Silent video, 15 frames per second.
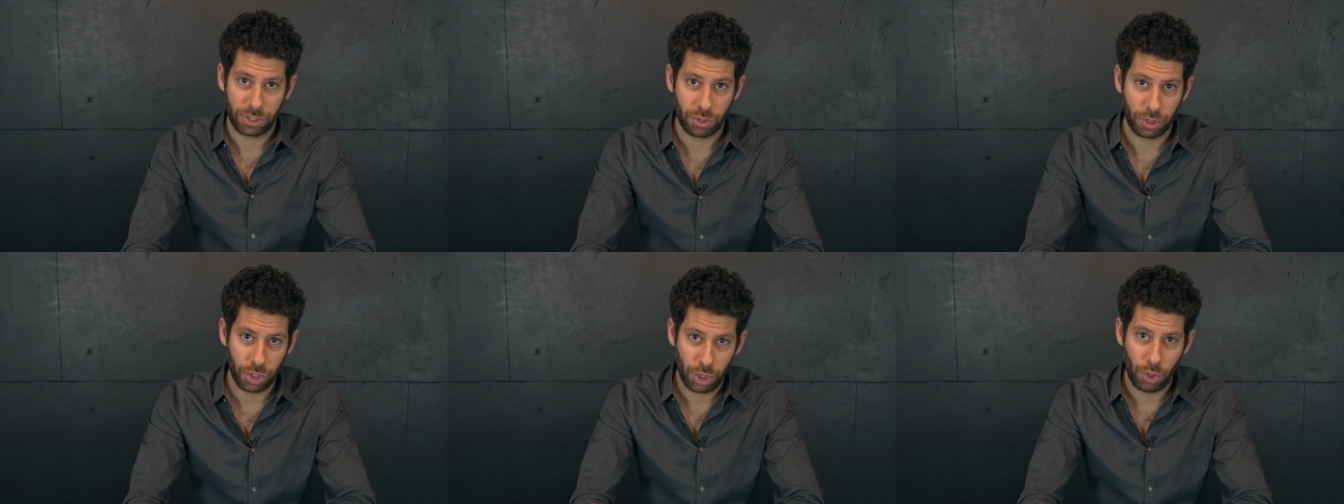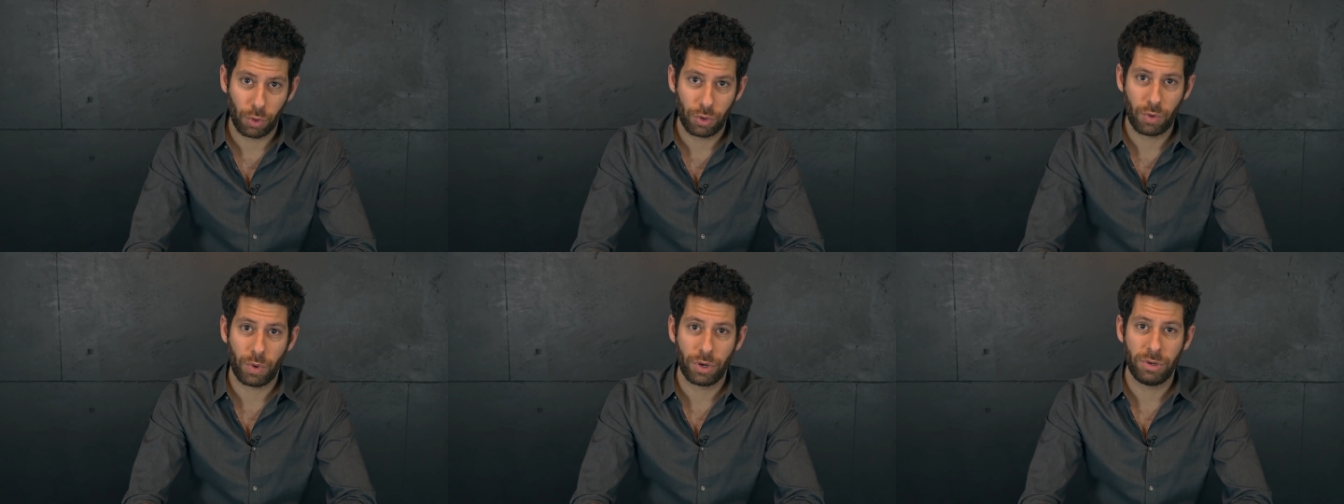So
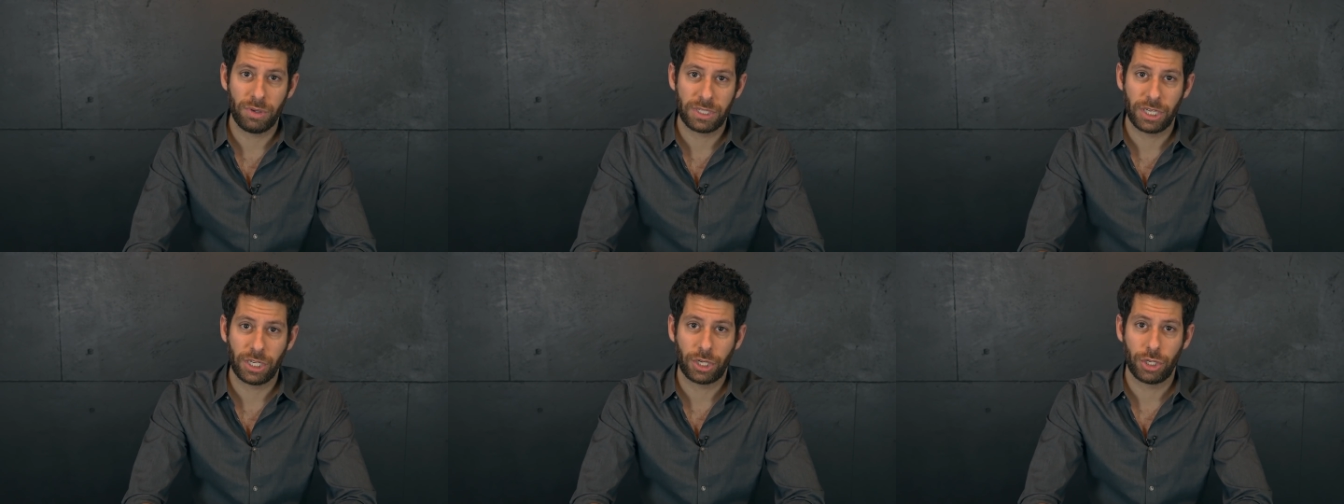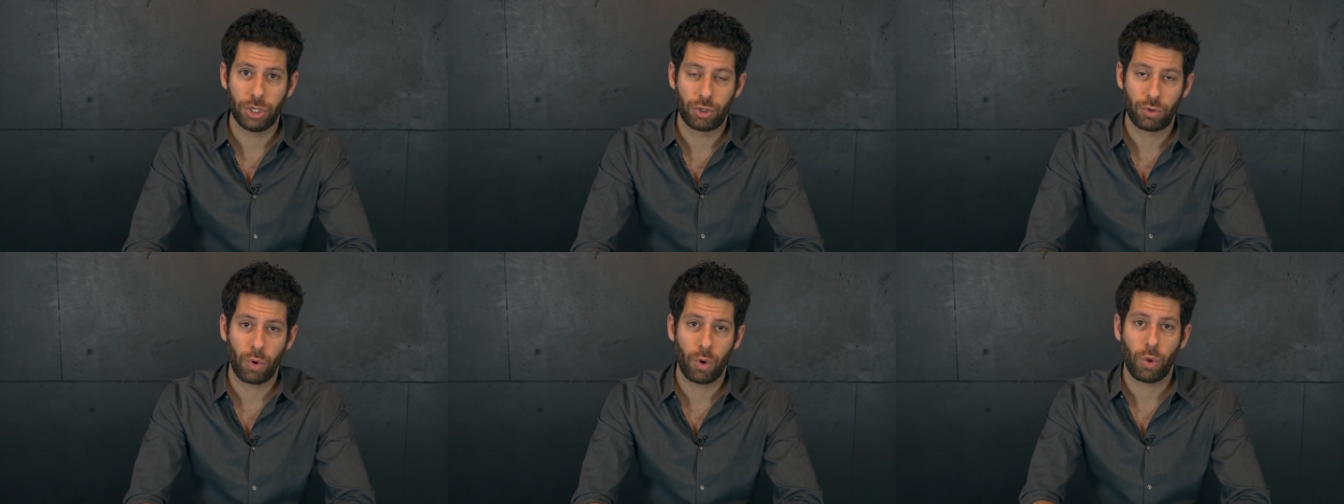you're the one who's in
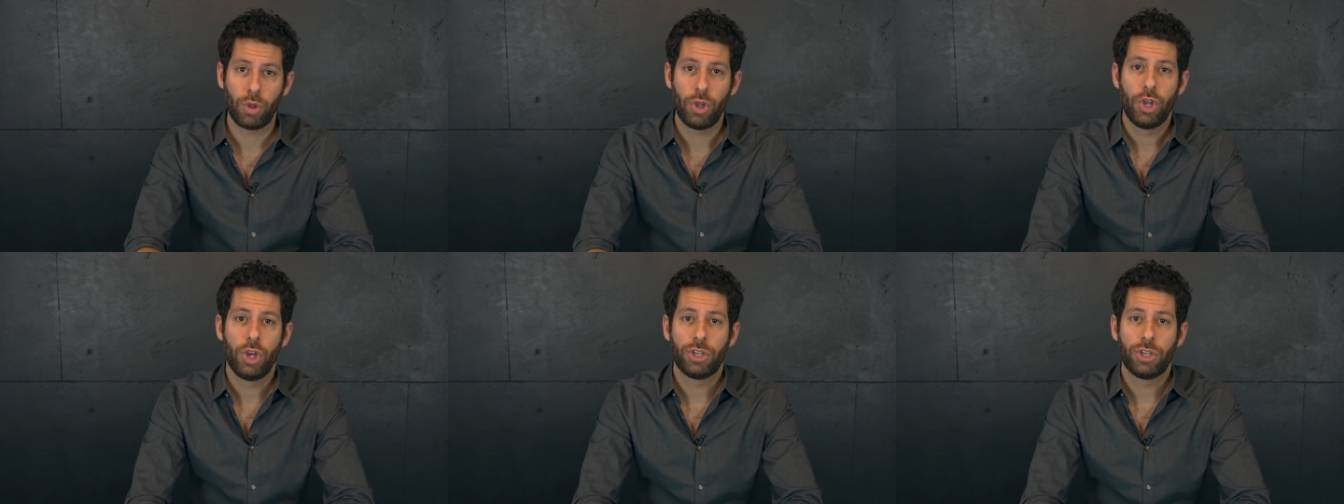control.